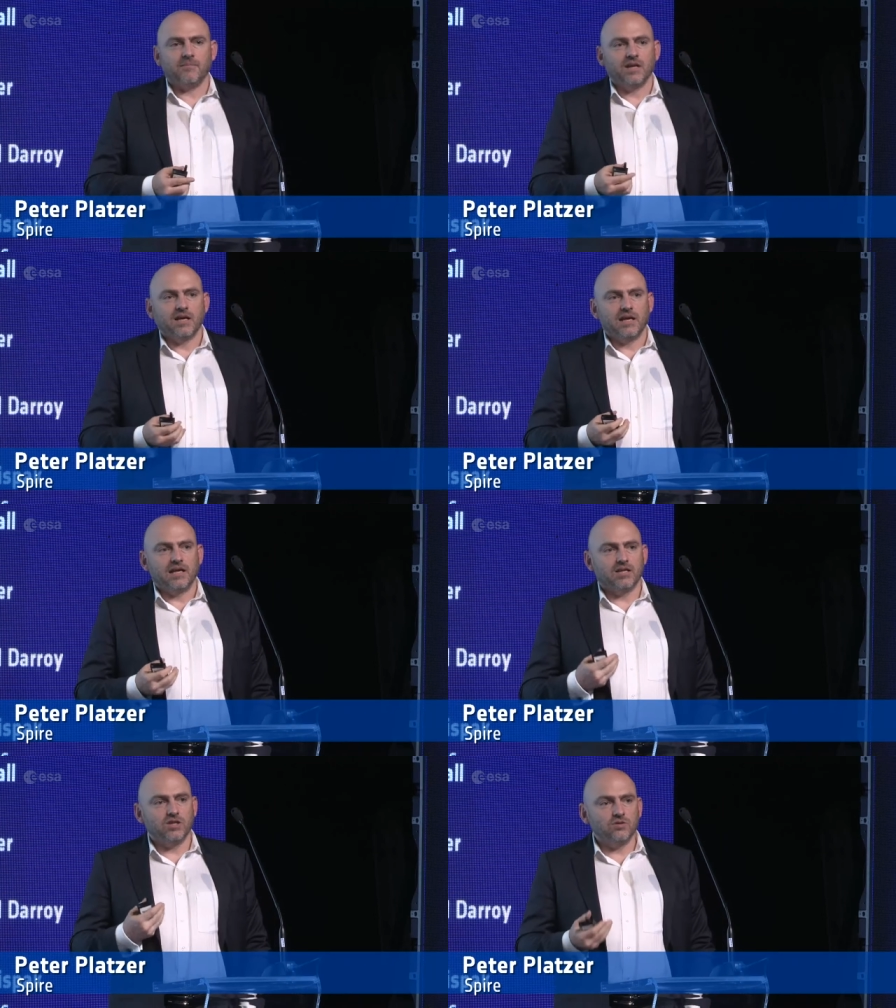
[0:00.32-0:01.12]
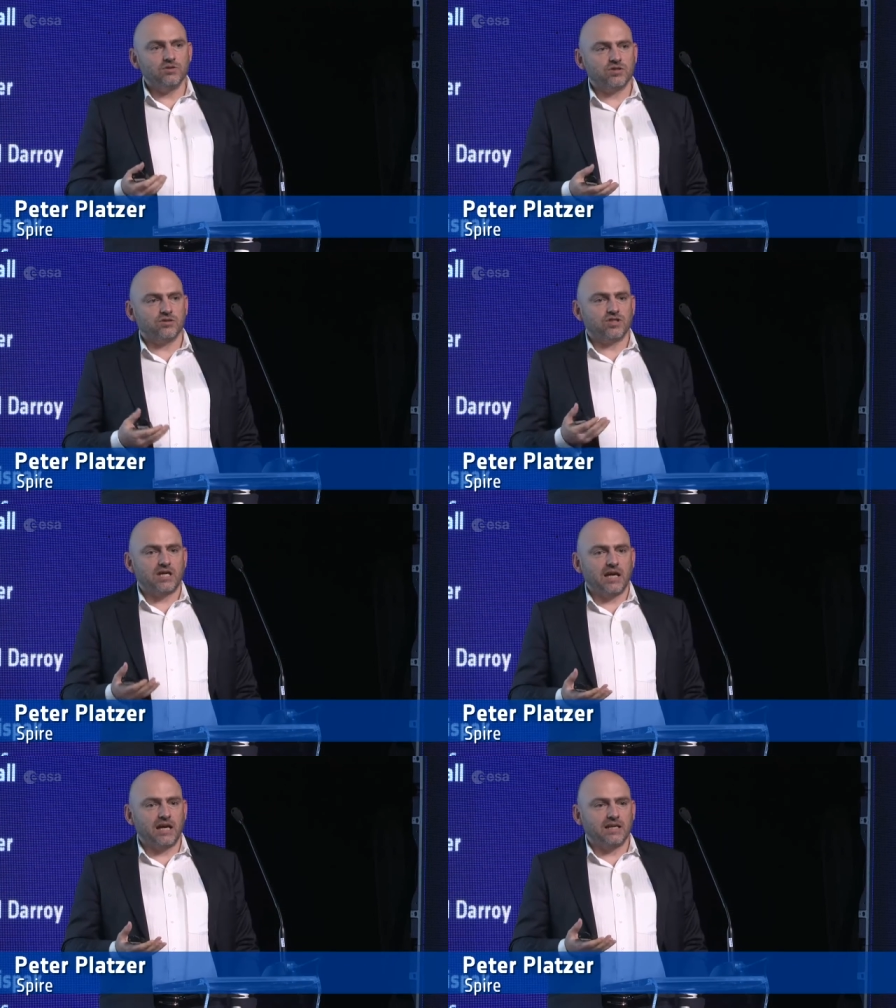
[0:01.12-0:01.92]
Um, it used to
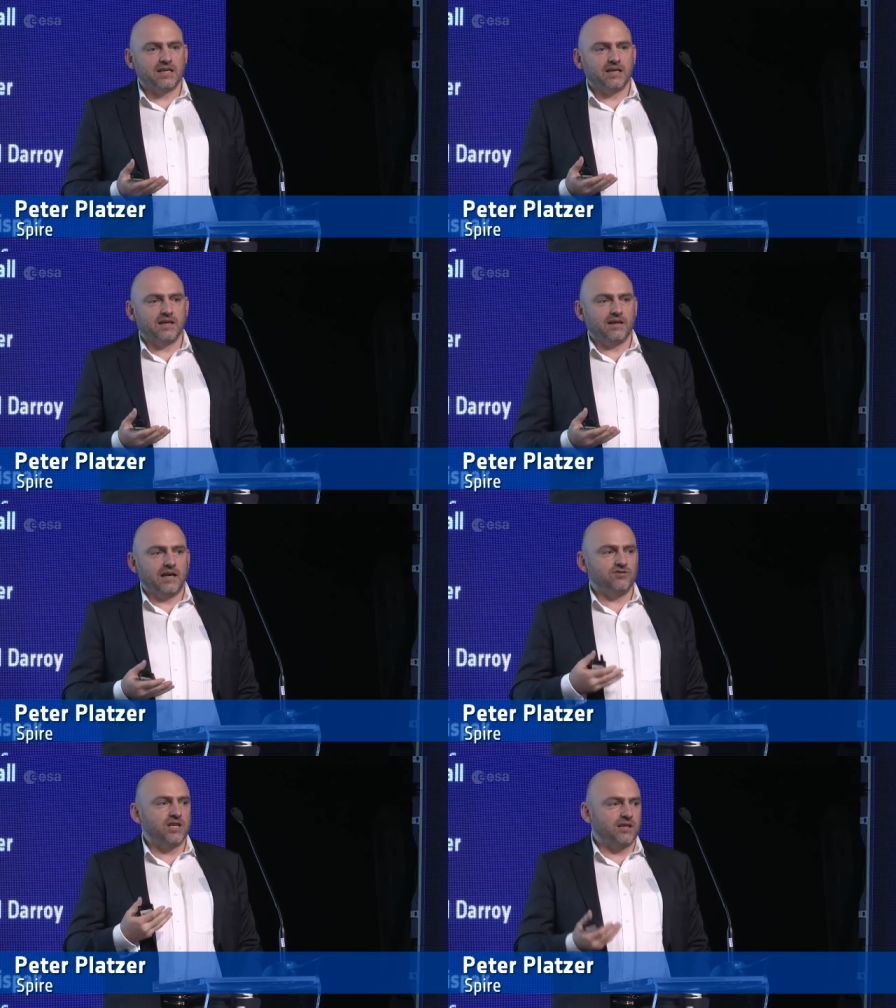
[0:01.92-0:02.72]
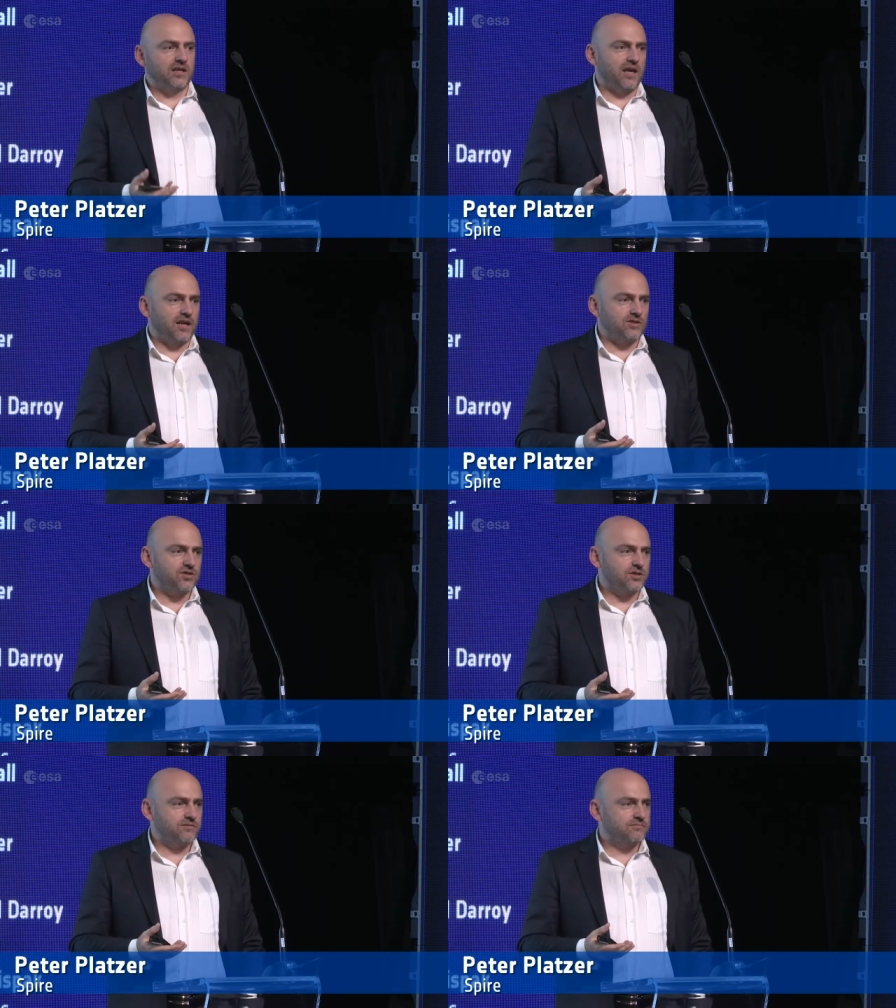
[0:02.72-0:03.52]
take a decade,